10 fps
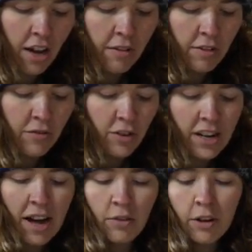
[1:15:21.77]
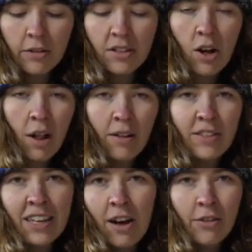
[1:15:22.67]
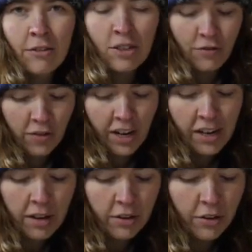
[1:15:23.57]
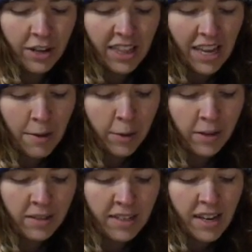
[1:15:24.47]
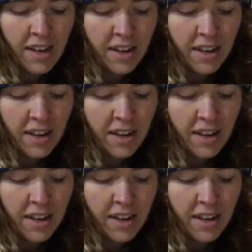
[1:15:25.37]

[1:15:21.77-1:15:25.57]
of the free downloads. All of the downloads are free, including the ebooks.